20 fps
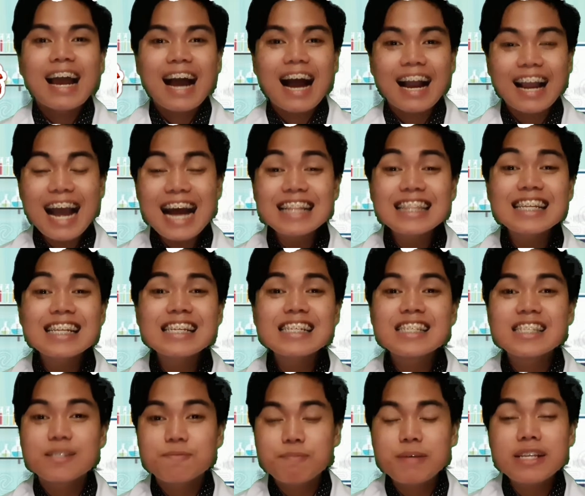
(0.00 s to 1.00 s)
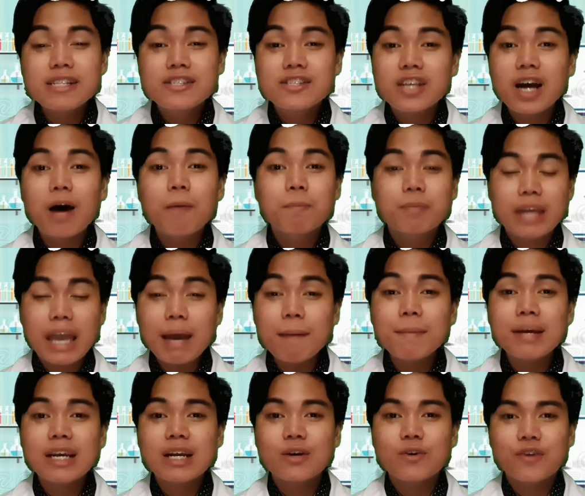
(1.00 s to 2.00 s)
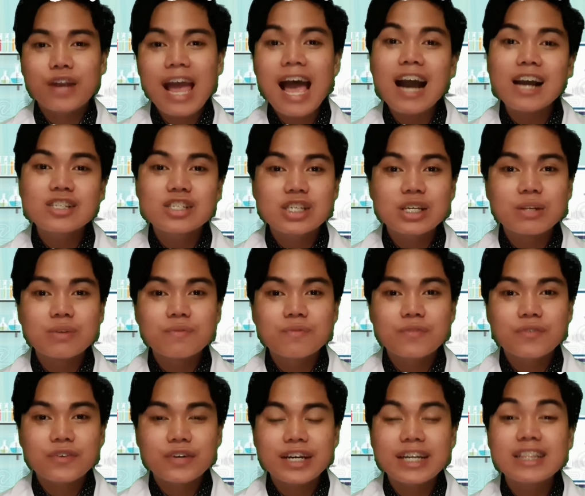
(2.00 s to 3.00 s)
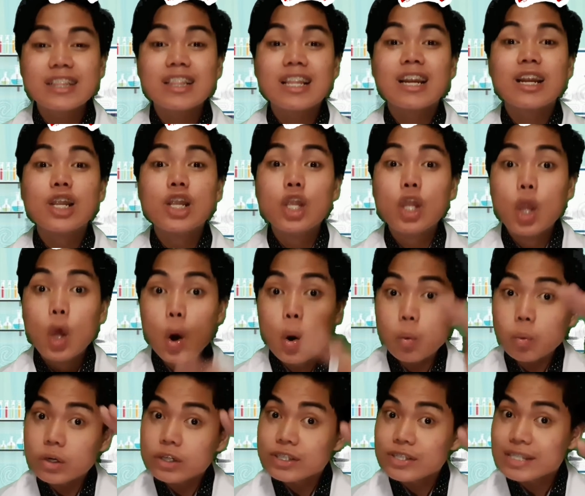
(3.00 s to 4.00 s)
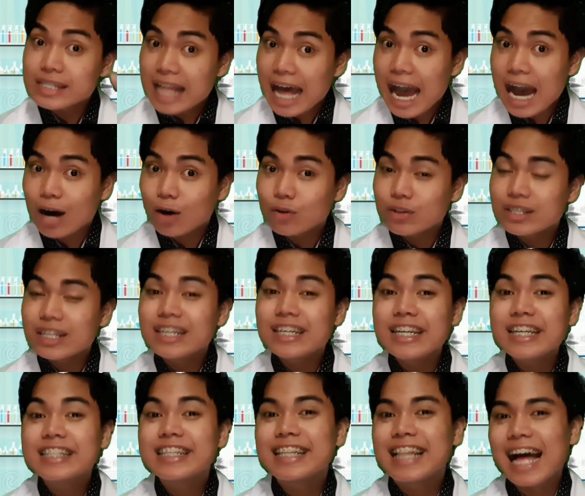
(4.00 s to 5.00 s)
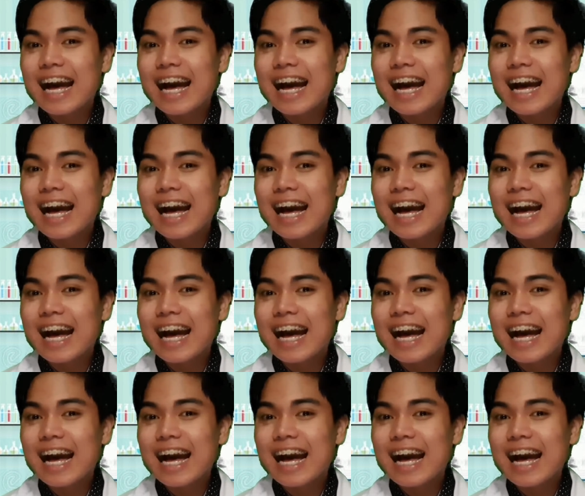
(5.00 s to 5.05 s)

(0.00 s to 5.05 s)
A catalyst speeds up chemical reaction, for it lowers down the needed